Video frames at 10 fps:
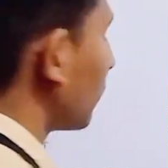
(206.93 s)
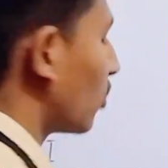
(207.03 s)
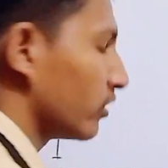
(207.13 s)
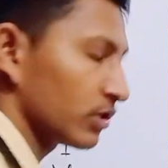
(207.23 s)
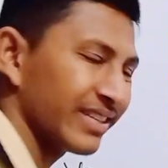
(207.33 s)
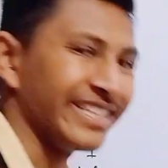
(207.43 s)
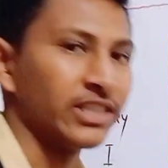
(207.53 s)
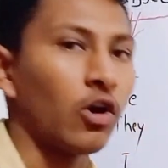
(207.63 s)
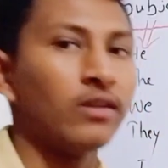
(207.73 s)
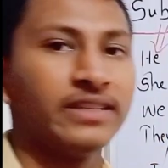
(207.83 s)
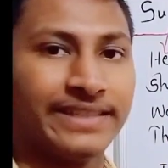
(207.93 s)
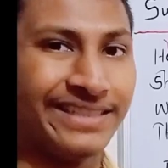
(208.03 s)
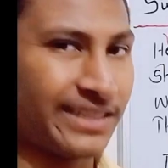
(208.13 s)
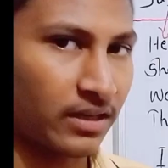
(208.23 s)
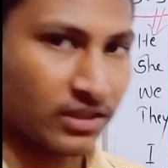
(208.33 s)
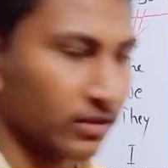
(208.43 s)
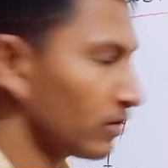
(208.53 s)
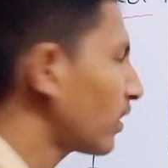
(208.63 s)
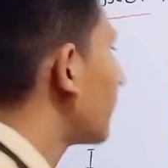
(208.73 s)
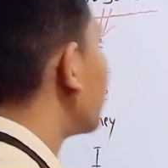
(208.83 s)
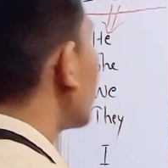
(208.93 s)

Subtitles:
going to suggest, all these instructions. Okay,